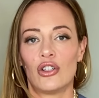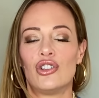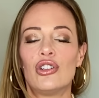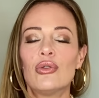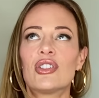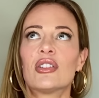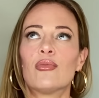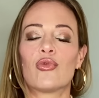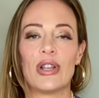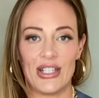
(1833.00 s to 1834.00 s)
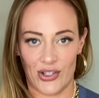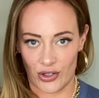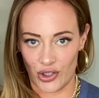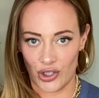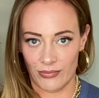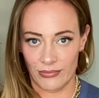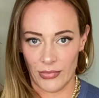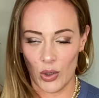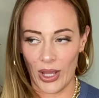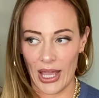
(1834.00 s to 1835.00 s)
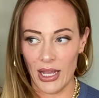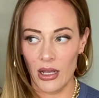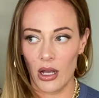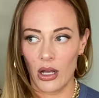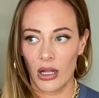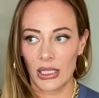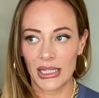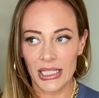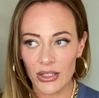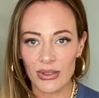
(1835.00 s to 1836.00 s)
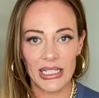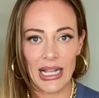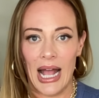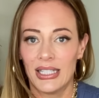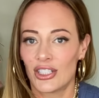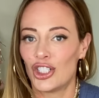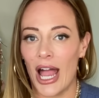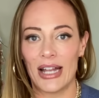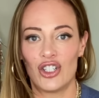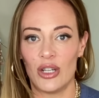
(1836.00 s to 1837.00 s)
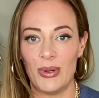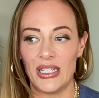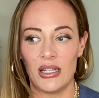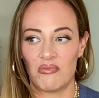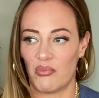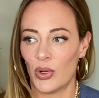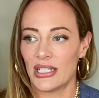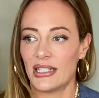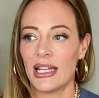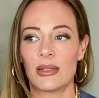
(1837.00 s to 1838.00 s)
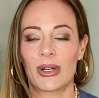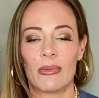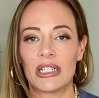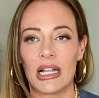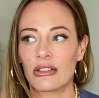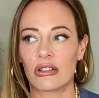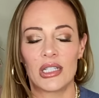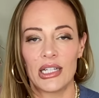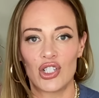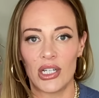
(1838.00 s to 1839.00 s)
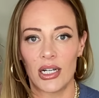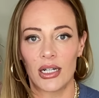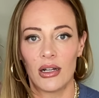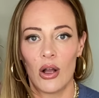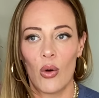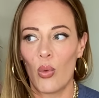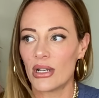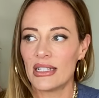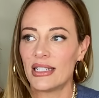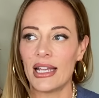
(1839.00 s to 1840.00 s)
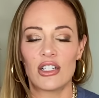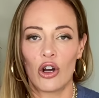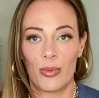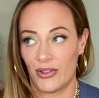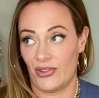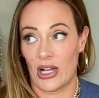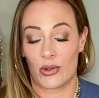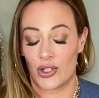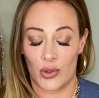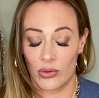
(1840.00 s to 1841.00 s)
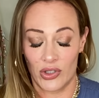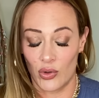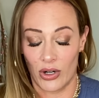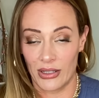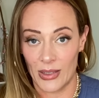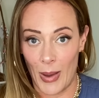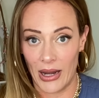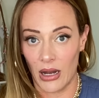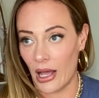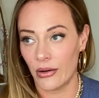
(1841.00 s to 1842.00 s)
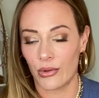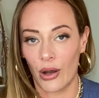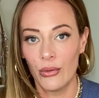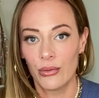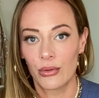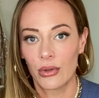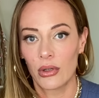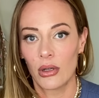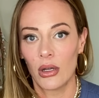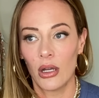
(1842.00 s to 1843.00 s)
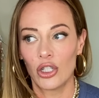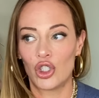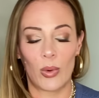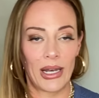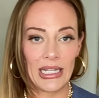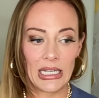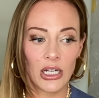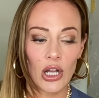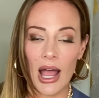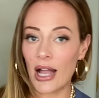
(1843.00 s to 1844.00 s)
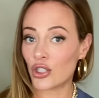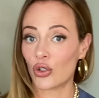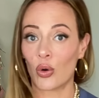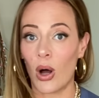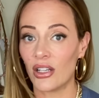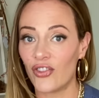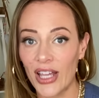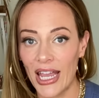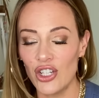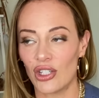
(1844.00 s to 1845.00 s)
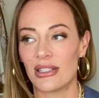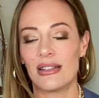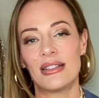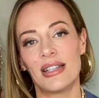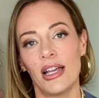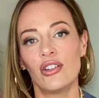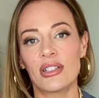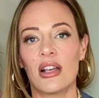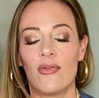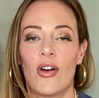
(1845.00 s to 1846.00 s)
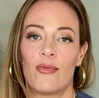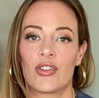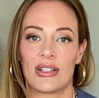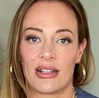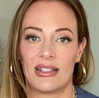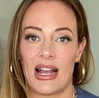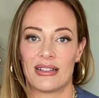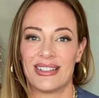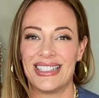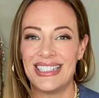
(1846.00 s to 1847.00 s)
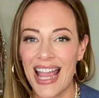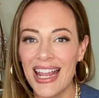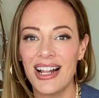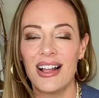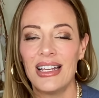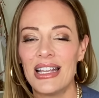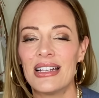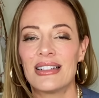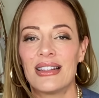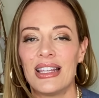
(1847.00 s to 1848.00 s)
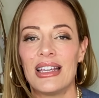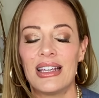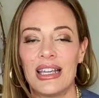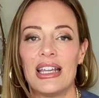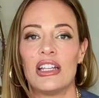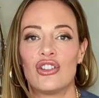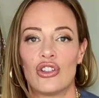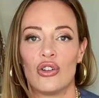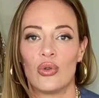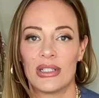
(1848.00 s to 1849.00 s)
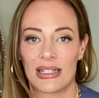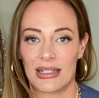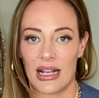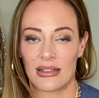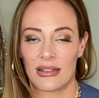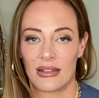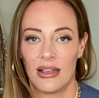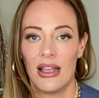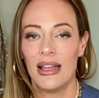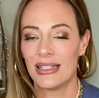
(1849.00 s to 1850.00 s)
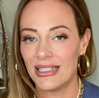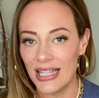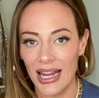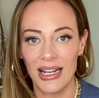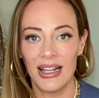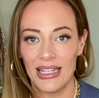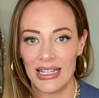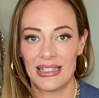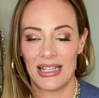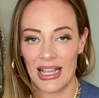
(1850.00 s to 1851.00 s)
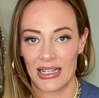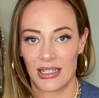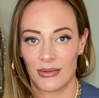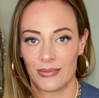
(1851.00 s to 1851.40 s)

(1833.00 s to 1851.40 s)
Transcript: Do some research, okay? Literally ask Chat GPT, what does it take to become an electrical engineer? What does it take to open a flower store in Spain? I don't know. Do I need extra qualifications? Set yourself up for success. Data is the key to success. Data is it.